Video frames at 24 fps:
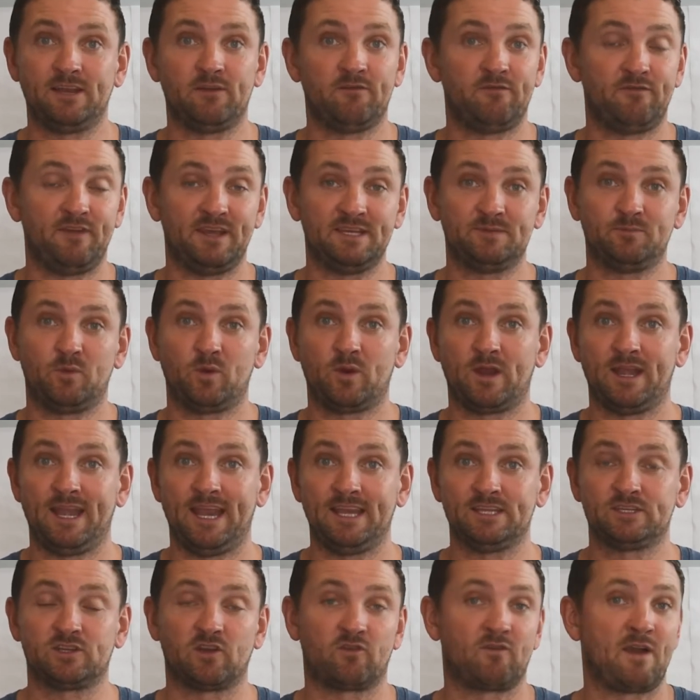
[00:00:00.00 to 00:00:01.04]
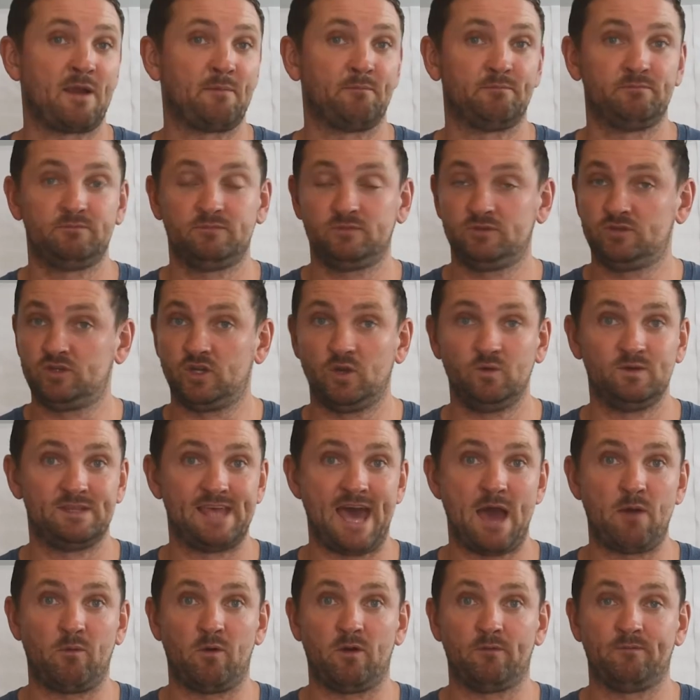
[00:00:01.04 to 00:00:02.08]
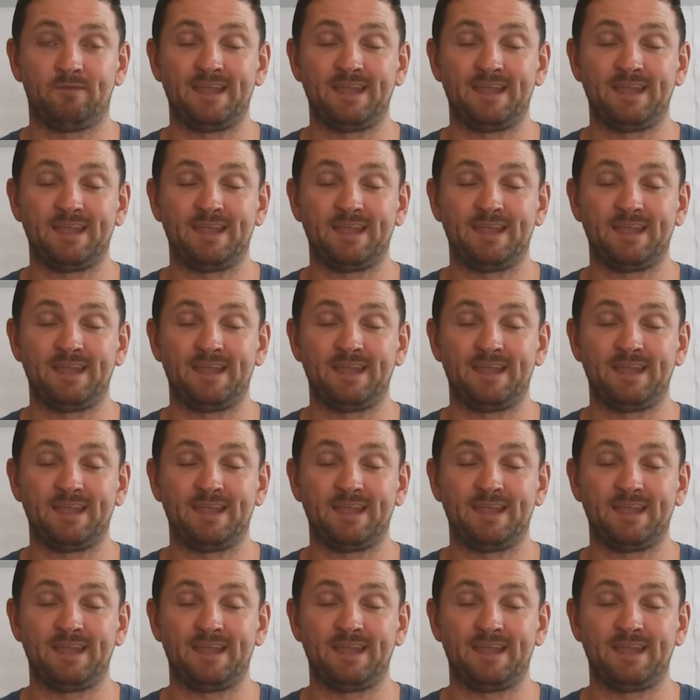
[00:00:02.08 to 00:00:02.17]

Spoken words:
on Facebook and Instagram, choose that one.